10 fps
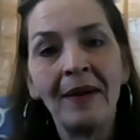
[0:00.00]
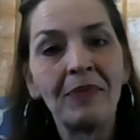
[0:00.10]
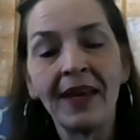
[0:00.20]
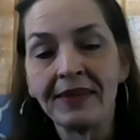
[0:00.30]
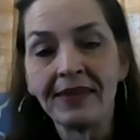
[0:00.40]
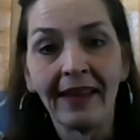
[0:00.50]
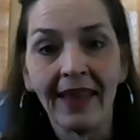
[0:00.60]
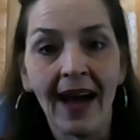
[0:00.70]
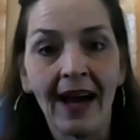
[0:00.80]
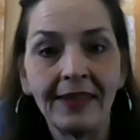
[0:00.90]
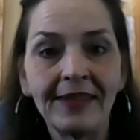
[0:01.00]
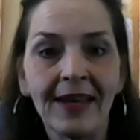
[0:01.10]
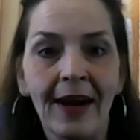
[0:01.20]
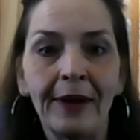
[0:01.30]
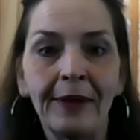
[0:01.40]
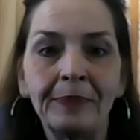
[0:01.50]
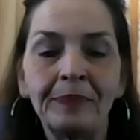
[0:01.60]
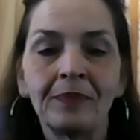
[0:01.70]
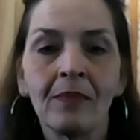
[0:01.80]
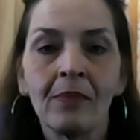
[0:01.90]
things like that. So,
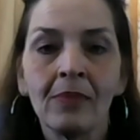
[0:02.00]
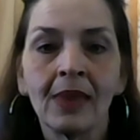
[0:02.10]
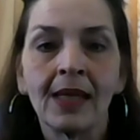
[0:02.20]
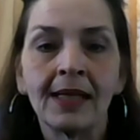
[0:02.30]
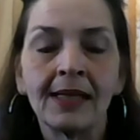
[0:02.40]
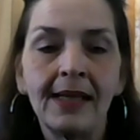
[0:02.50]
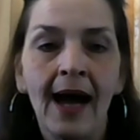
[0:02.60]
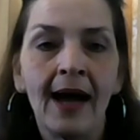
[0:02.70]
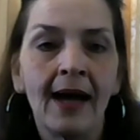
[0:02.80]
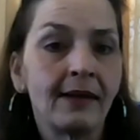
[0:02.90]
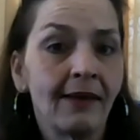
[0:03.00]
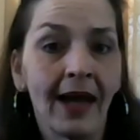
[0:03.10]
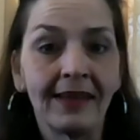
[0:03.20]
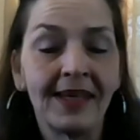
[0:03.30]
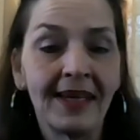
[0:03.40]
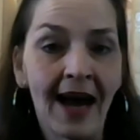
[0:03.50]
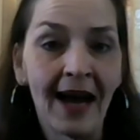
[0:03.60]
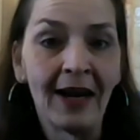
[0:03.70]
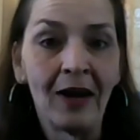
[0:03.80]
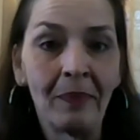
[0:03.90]
like
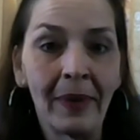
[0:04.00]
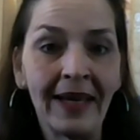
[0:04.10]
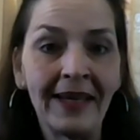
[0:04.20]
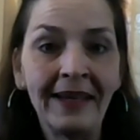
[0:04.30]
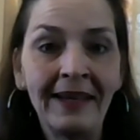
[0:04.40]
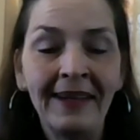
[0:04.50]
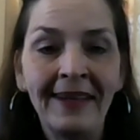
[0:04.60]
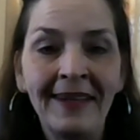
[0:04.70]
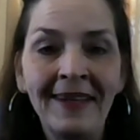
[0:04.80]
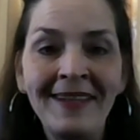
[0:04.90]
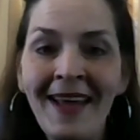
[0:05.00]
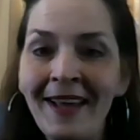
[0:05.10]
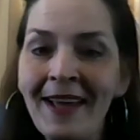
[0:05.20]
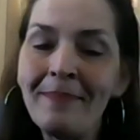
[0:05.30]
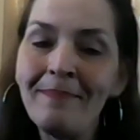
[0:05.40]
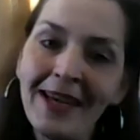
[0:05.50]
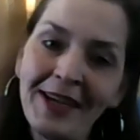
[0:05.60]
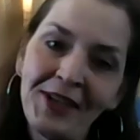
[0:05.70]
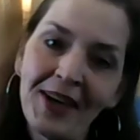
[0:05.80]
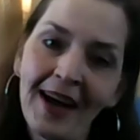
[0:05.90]
tonight I'll be taking
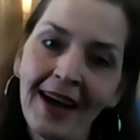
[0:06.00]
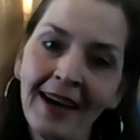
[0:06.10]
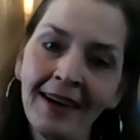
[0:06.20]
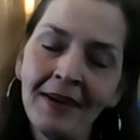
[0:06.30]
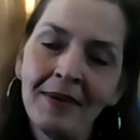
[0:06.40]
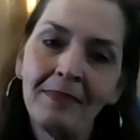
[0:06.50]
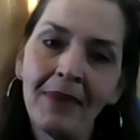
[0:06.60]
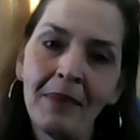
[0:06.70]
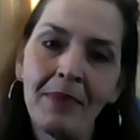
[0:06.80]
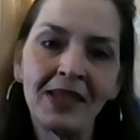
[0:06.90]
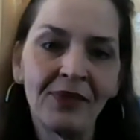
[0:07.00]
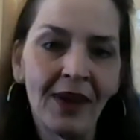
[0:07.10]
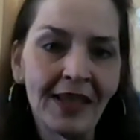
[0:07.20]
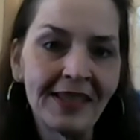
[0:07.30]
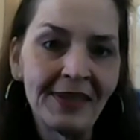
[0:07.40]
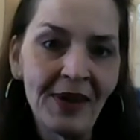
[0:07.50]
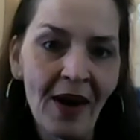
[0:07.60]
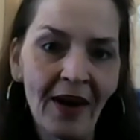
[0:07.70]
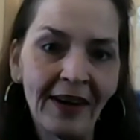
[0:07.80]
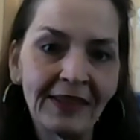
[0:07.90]
Misha, my best friend's
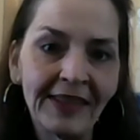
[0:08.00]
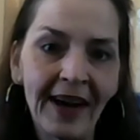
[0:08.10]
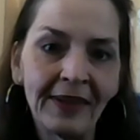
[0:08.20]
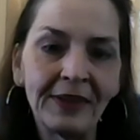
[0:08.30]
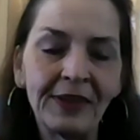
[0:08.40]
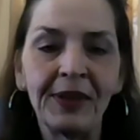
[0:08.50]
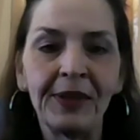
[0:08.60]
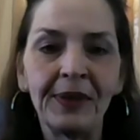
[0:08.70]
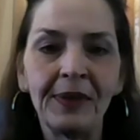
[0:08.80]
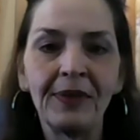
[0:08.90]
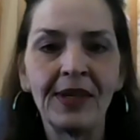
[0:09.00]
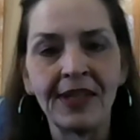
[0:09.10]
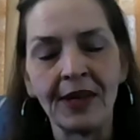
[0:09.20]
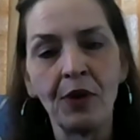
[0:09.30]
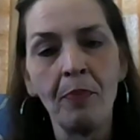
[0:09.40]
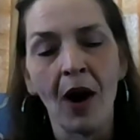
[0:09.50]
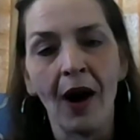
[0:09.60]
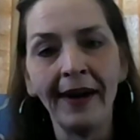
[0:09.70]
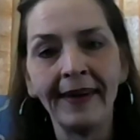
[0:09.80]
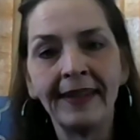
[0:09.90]
dog, down to the Central
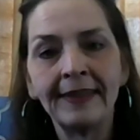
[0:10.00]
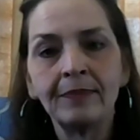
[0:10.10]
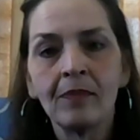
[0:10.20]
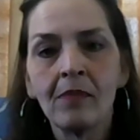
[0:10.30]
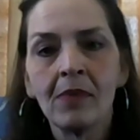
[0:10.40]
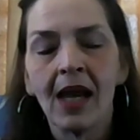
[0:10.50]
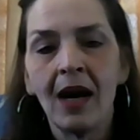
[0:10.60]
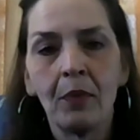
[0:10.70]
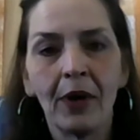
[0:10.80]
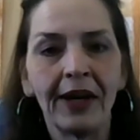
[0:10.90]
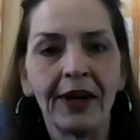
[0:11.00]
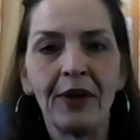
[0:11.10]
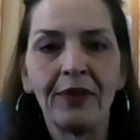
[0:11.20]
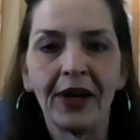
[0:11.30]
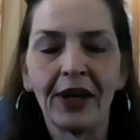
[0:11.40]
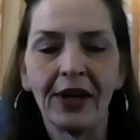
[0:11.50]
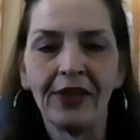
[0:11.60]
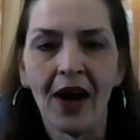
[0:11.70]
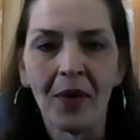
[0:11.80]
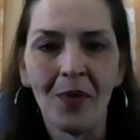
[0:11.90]
Park. And we're going to go for a good
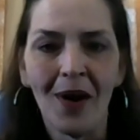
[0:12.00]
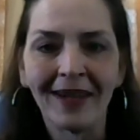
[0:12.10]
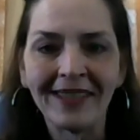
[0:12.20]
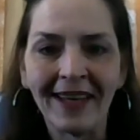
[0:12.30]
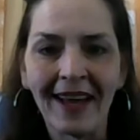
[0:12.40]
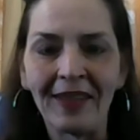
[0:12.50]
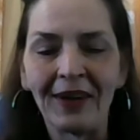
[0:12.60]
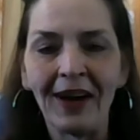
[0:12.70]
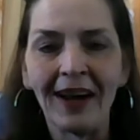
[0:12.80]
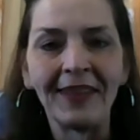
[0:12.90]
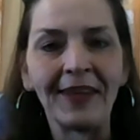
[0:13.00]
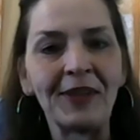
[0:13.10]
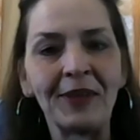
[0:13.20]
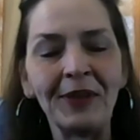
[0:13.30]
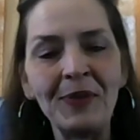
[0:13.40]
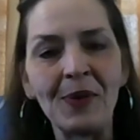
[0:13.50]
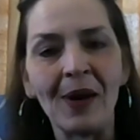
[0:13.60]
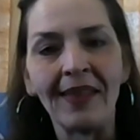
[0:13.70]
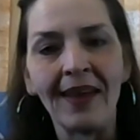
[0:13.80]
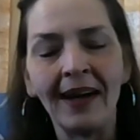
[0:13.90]
long walk together. I think she'll enjoy